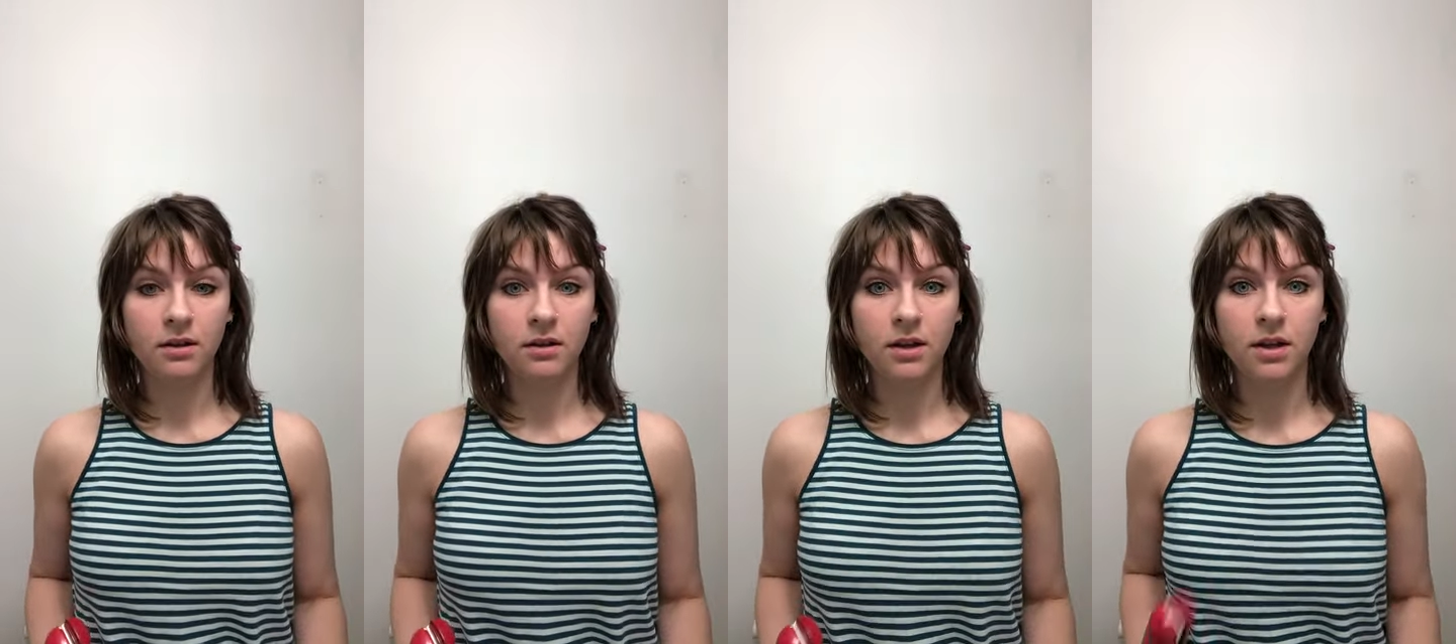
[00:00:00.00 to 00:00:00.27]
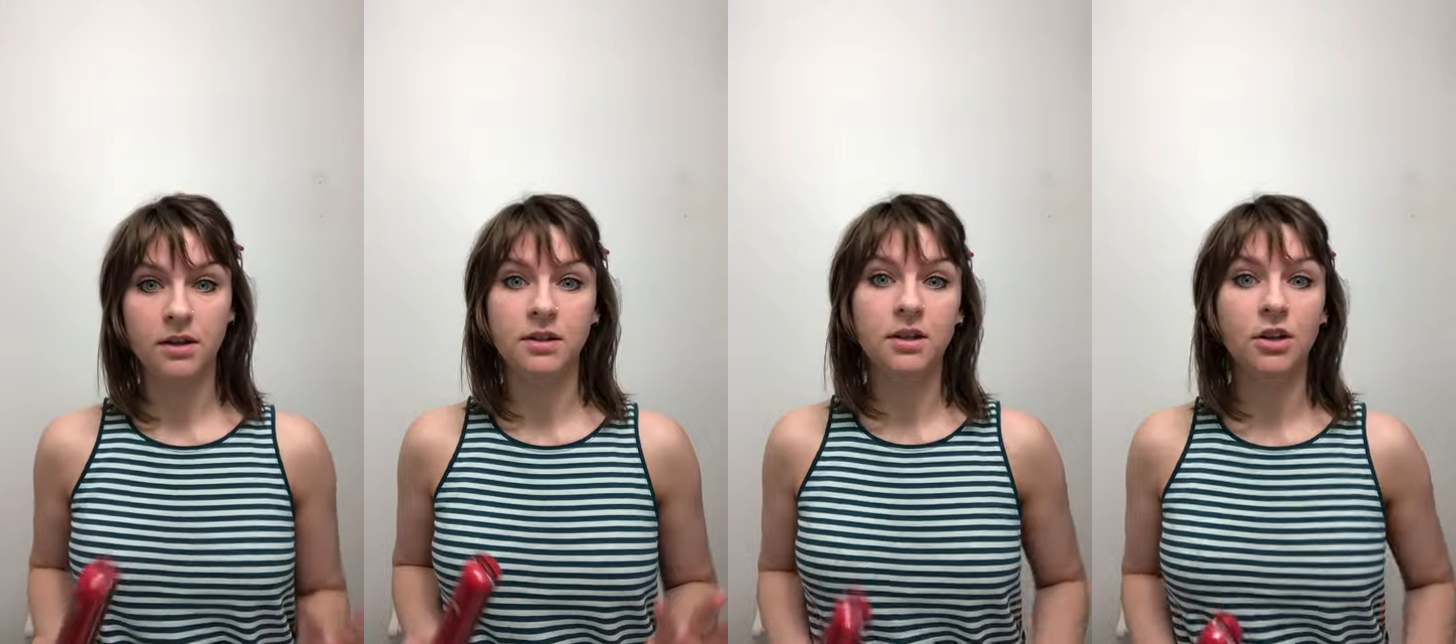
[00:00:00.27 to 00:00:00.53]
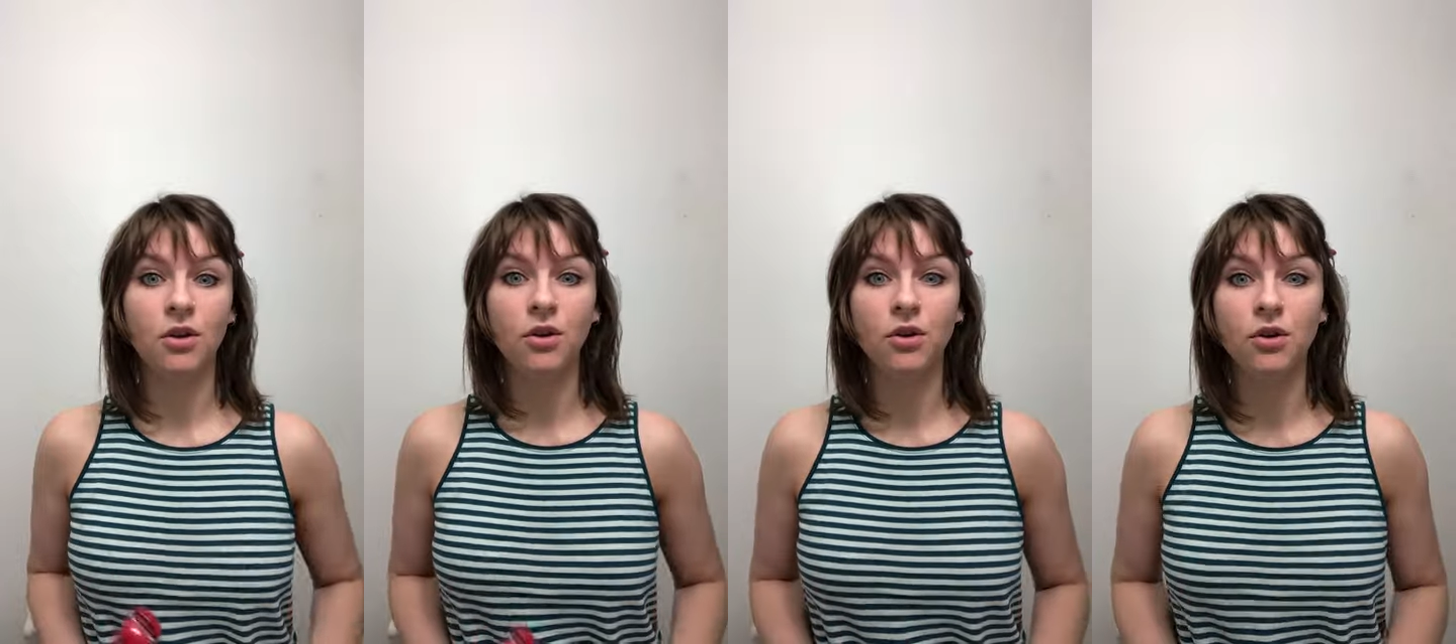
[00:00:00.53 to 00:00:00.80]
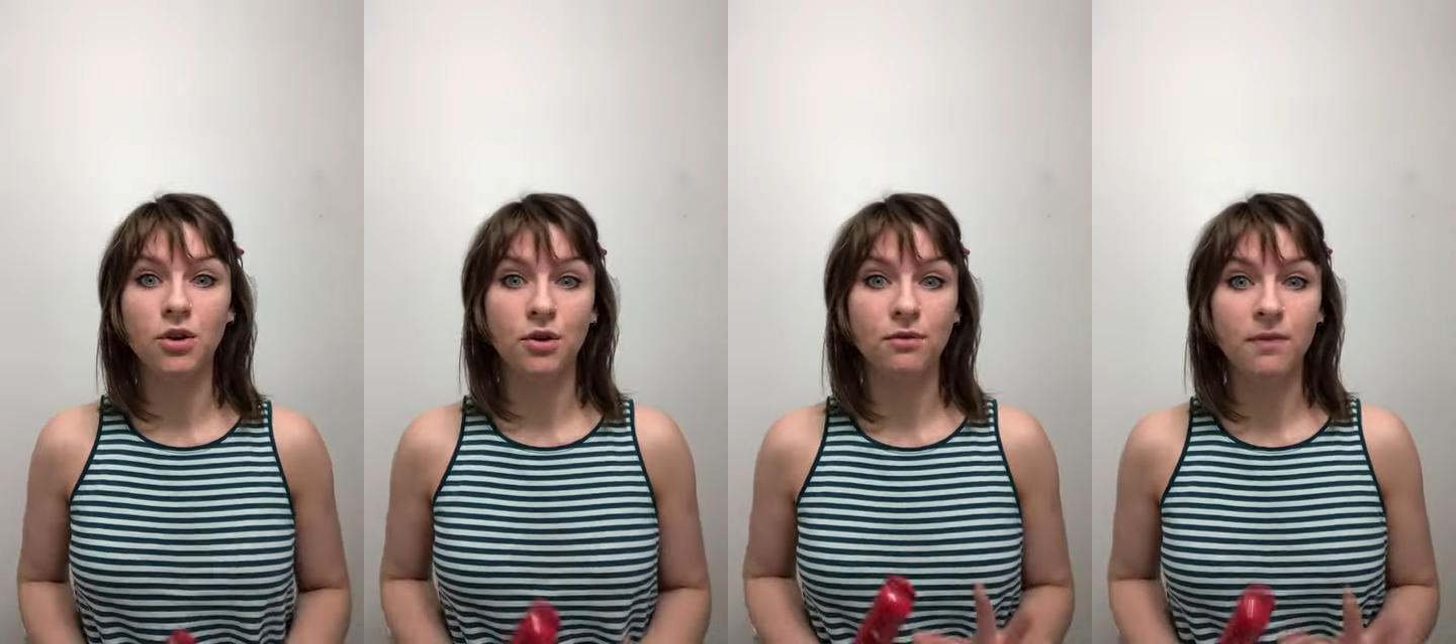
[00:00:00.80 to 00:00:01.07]
until
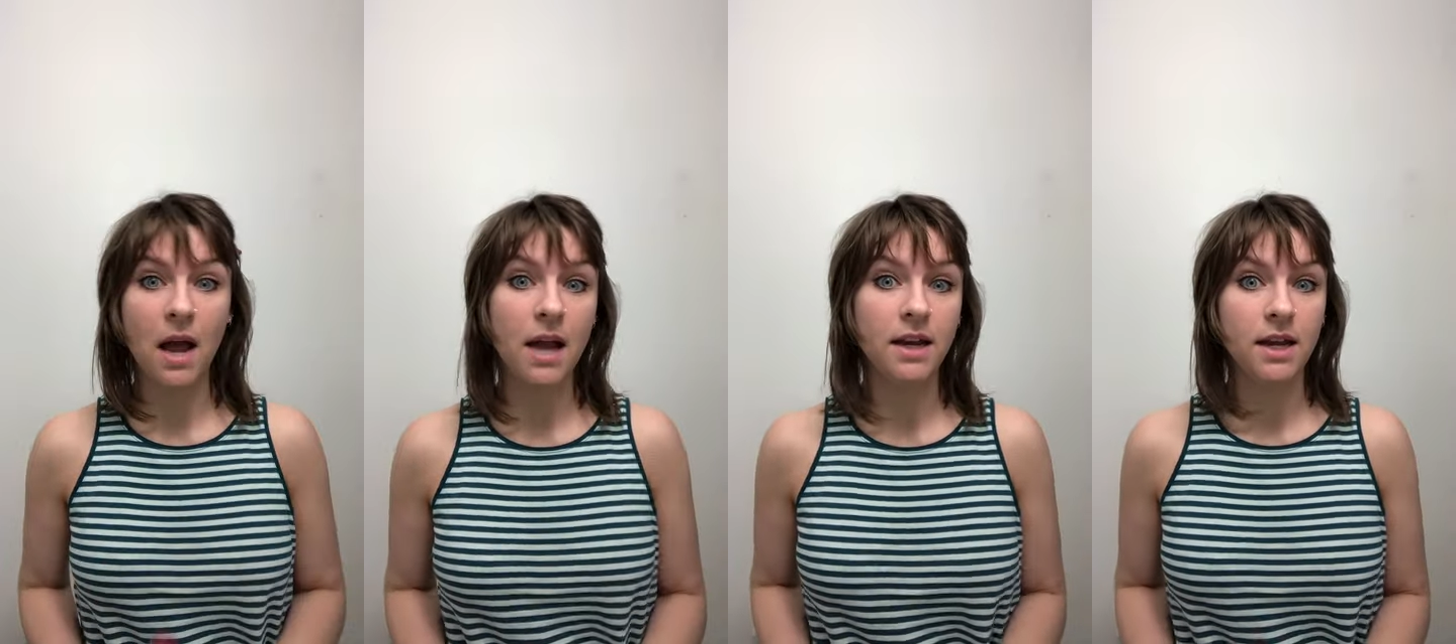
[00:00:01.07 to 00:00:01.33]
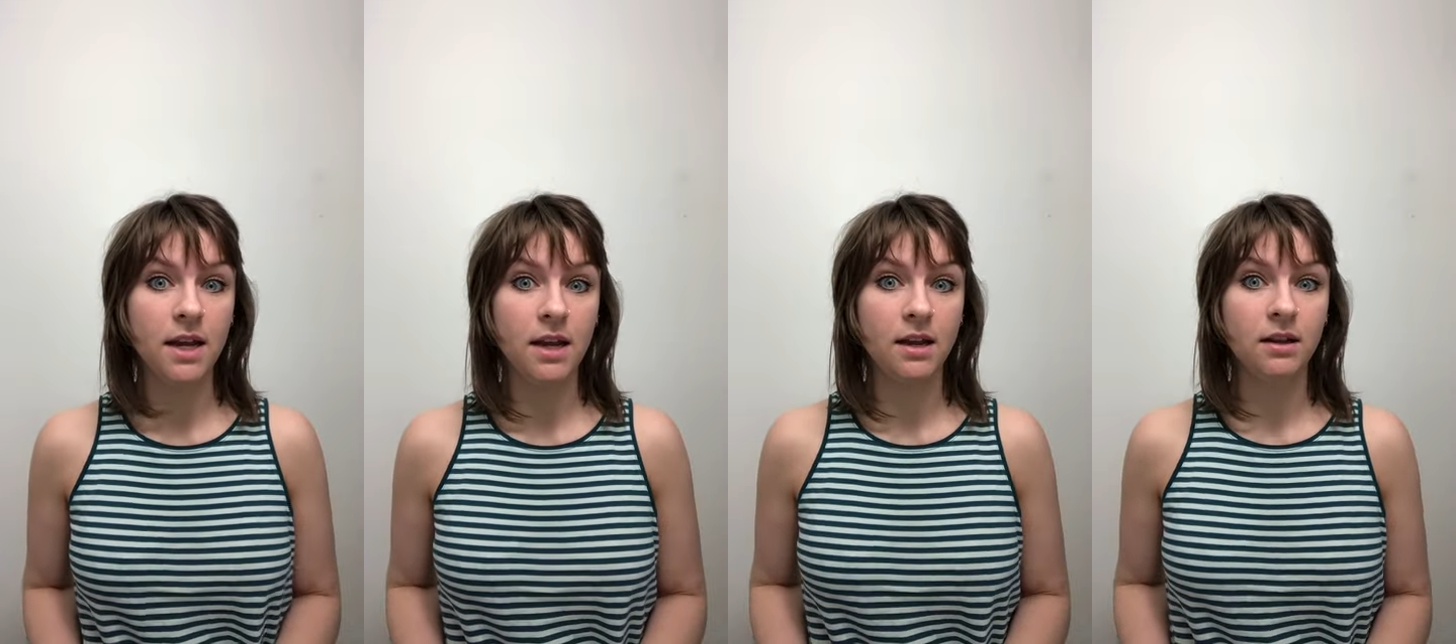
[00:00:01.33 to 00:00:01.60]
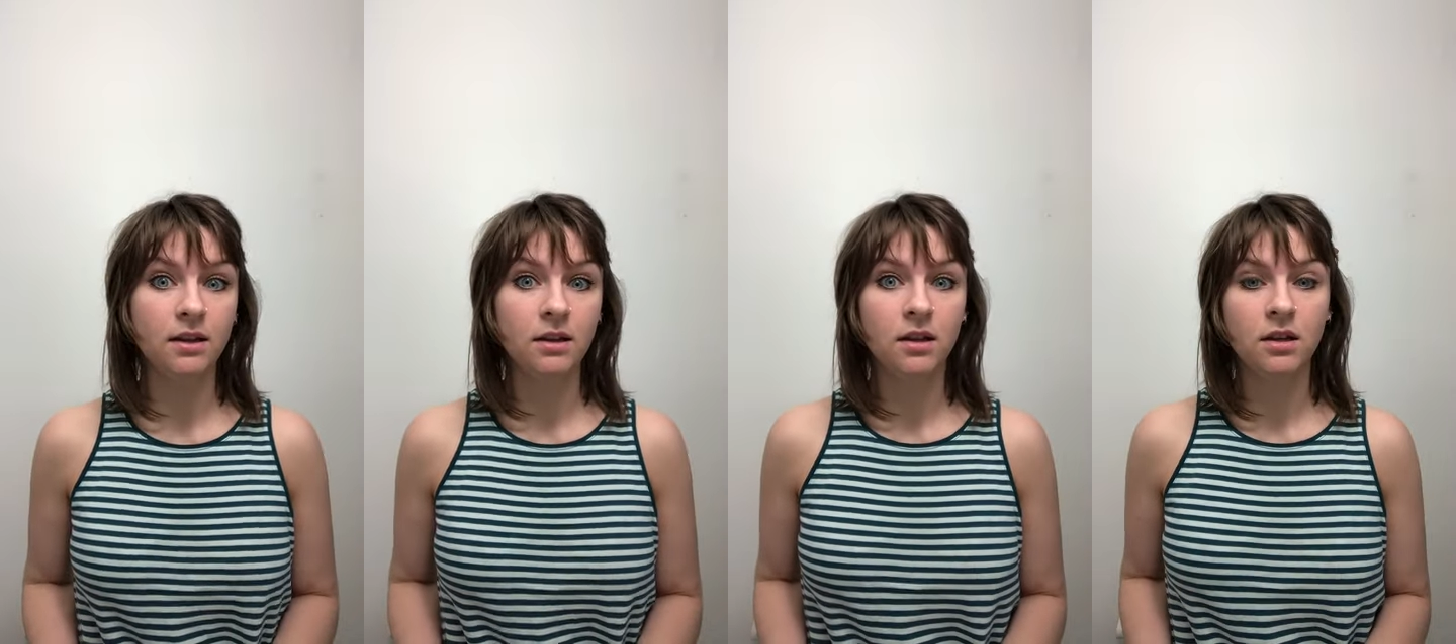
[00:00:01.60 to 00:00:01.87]
you're ready